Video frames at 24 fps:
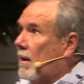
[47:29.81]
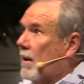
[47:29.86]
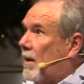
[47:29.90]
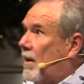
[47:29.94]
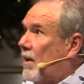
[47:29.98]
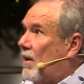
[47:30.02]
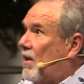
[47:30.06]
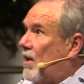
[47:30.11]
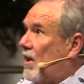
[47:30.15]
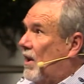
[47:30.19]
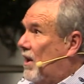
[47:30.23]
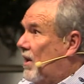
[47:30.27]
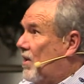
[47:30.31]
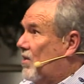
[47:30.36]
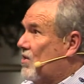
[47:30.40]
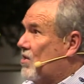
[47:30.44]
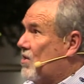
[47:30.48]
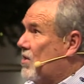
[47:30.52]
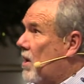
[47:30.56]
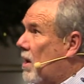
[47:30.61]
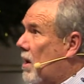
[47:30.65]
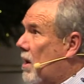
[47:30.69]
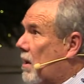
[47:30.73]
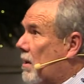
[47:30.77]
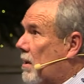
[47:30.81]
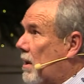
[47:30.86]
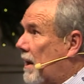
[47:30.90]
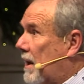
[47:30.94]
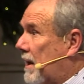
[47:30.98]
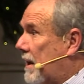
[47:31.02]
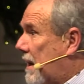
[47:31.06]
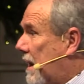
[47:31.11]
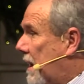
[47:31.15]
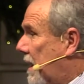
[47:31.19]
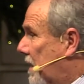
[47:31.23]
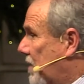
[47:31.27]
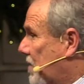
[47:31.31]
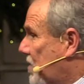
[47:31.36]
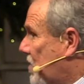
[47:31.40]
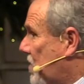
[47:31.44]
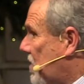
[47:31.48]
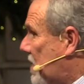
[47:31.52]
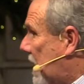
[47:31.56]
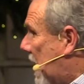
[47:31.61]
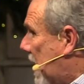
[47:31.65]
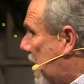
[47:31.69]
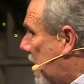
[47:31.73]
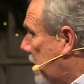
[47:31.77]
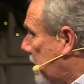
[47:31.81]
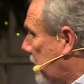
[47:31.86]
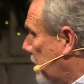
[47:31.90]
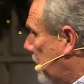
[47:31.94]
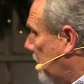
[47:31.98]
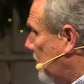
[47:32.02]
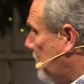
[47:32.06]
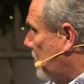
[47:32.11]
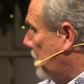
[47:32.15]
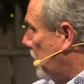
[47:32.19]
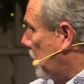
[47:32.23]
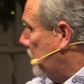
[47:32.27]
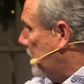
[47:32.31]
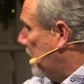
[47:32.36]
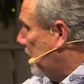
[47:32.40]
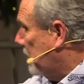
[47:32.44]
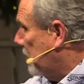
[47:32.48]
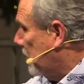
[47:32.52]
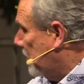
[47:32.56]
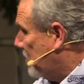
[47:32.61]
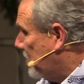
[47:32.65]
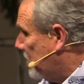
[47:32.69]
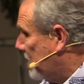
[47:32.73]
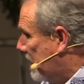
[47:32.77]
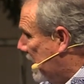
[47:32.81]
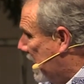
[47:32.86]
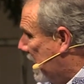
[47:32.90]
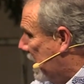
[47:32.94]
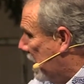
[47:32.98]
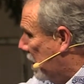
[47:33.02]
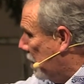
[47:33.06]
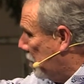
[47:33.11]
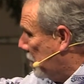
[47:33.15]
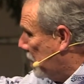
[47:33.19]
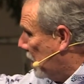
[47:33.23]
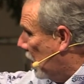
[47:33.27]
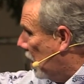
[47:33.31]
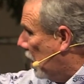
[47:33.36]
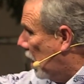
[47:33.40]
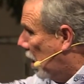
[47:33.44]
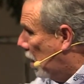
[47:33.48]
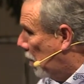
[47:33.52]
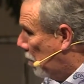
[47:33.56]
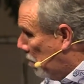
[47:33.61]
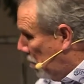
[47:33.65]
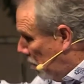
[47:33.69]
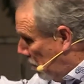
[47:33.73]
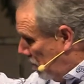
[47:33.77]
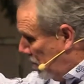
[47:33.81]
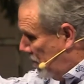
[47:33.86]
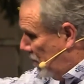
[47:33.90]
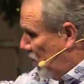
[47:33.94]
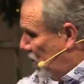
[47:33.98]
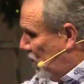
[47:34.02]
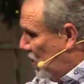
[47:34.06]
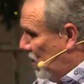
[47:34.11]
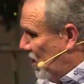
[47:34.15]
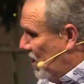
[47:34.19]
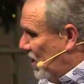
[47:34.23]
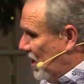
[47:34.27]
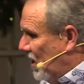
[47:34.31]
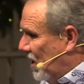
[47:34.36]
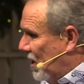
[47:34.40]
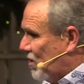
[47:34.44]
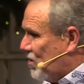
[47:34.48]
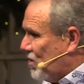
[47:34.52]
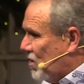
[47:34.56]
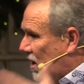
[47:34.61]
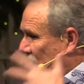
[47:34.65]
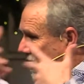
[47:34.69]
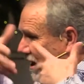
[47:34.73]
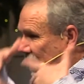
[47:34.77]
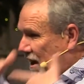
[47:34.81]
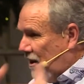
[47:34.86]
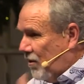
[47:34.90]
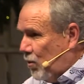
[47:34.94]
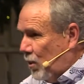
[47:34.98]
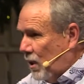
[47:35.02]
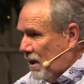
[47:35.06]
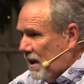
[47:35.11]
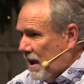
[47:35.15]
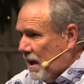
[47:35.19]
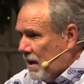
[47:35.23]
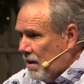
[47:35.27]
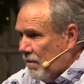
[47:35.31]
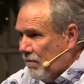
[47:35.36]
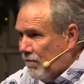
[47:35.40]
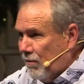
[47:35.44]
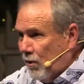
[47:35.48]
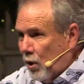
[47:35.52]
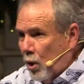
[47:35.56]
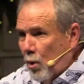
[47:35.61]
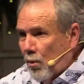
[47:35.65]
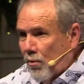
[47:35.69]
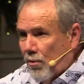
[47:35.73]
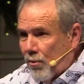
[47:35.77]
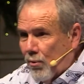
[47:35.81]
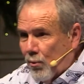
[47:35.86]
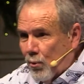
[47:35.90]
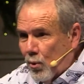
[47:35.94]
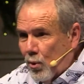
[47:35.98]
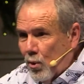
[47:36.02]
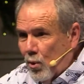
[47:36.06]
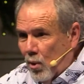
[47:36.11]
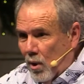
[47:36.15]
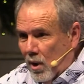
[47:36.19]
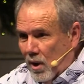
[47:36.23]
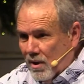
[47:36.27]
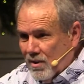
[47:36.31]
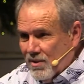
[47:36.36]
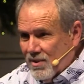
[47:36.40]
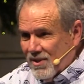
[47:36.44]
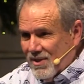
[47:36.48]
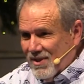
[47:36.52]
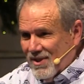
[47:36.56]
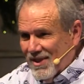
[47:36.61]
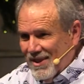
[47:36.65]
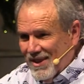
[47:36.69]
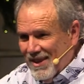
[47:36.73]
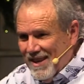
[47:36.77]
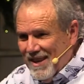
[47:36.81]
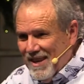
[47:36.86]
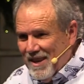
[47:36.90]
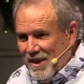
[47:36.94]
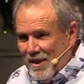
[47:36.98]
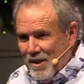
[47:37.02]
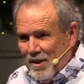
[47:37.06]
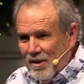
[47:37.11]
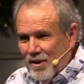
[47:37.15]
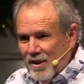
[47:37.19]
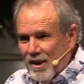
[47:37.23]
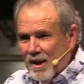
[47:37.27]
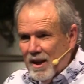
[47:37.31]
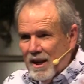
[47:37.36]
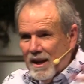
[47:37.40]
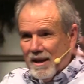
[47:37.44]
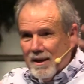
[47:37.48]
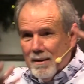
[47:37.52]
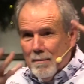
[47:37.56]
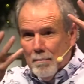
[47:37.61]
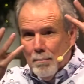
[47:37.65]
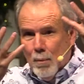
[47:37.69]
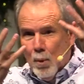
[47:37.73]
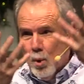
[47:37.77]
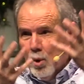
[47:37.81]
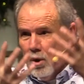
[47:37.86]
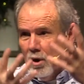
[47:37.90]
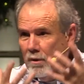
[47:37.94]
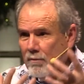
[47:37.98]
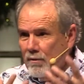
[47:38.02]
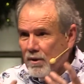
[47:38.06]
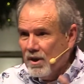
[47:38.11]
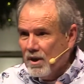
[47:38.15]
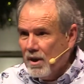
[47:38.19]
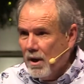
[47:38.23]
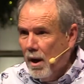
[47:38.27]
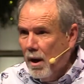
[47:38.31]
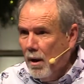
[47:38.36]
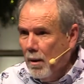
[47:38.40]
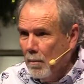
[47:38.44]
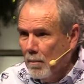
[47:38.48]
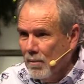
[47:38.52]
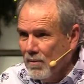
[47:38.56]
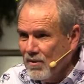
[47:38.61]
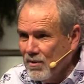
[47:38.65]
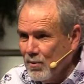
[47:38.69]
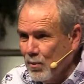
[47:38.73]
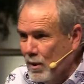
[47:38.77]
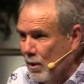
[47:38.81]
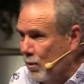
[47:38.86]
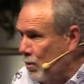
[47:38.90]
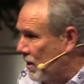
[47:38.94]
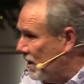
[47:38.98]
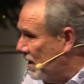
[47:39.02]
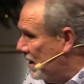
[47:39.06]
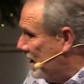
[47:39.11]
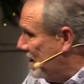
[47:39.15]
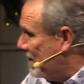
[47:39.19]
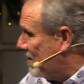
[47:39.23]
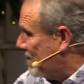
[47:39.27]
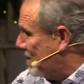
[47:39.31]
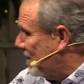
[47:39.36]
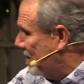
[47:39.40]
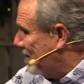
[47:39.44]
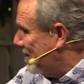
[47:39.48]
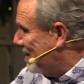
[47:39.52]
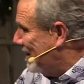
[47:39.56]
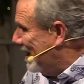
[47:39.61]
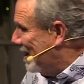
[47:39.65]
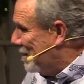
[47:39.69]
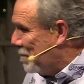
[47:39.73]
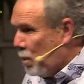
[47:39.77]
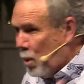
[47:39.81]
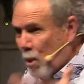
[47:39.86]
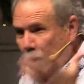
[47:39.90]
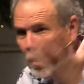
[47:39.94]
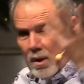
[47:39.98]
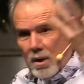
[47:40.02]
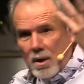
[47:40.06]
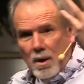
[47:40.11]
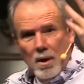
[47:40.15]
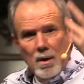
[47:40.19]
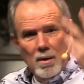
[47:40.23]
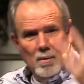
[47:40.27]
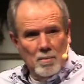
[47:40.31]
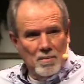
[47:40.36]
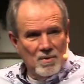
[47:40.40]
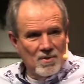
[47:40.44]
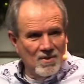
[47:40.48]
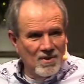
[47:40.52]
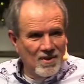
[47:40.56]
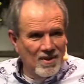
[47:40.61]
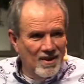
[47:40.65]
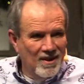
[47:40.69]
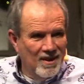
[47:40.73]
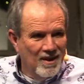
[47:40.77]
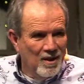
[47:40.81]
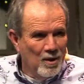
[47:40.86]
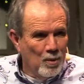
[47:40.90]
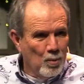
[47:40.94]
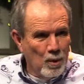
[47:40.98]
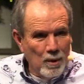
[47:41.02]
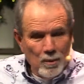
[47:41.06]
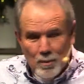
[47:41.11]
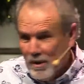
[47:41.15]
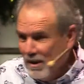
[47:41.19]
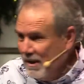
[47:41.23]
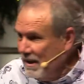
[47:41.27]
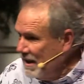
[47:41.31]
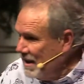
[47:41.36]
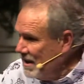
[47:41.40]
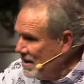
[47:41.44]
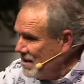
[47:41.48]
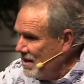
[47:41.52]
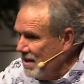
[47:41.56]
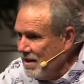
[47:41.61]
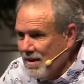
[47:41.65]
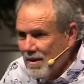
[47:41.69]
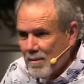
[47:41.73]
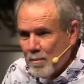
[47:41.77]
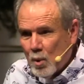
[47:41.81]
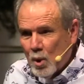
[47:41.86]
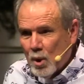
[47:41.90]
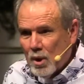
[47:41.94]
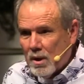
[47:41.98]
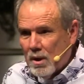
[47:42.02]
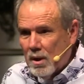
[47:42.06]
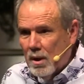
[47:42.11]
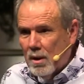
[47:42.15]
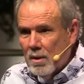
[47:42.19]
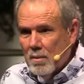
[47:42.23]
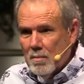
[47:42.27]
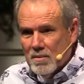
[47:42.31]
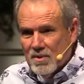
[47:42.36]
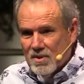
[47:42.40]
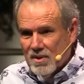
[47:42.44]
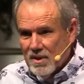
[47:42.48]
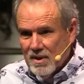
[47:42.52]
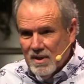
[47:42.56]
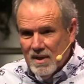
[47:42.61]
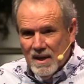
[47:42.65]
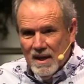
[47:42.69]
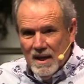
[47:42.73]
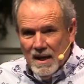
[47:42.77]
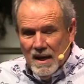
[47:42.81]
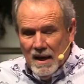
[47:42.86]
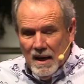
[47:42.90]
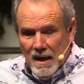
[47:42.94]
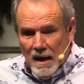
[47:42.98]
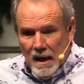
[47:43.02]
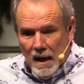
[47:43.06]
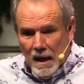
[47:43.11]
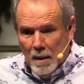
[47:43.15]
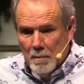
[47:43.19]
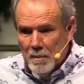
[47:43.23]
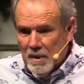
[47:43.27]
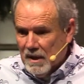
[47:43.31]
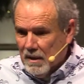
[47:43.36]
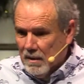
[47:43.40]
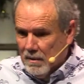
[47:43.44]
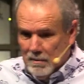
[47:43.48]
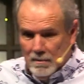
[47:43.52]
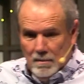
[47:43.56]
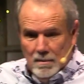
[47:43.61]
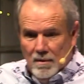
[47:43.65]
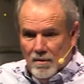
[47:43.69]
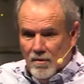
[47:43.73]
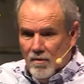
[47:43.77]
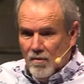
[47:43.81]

is not like a stagnant something that's dammed up. It's like if we let it flow through us, then it, more of it comes. We release it and more comes. We release it and more comes. I mean,